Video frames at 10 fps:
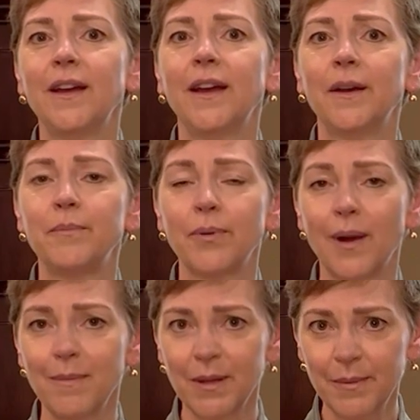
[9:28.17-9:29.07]
a
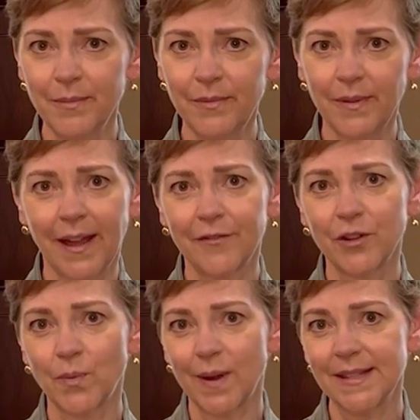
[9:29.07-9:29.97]
problem
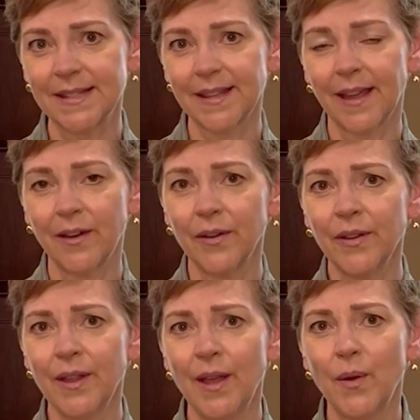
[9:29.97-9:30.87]
after one
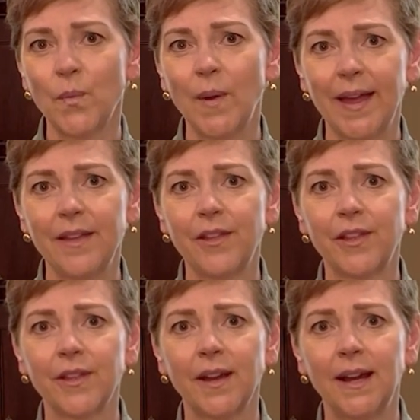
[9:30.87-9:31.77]
cycle
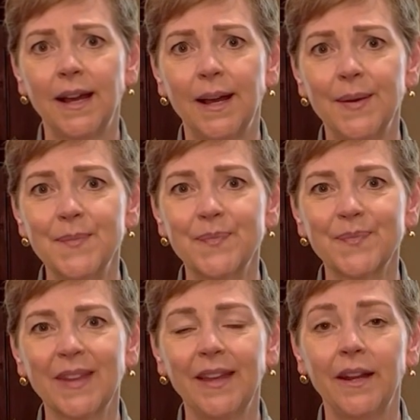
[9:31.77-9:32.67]
with an
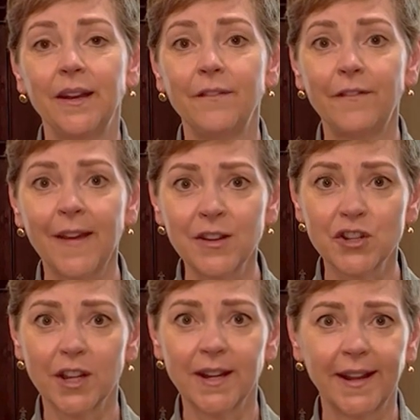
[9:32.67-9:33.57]

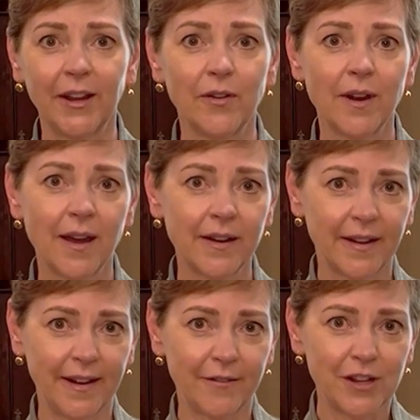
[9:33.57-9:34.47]
infection and you're not
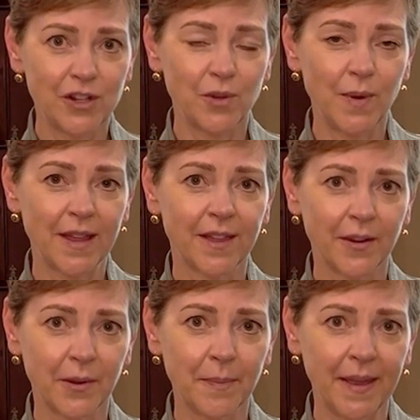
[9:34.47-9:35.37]
on every 2 week
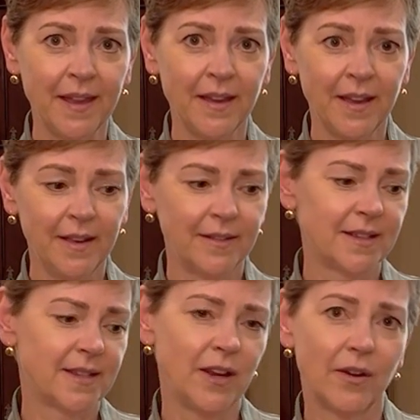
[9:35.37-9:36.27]
therapy,
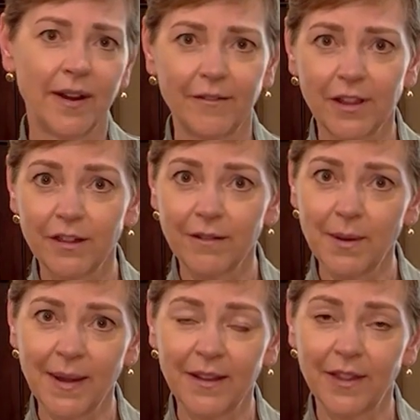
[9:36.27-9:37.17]
let's say you're on every 3 week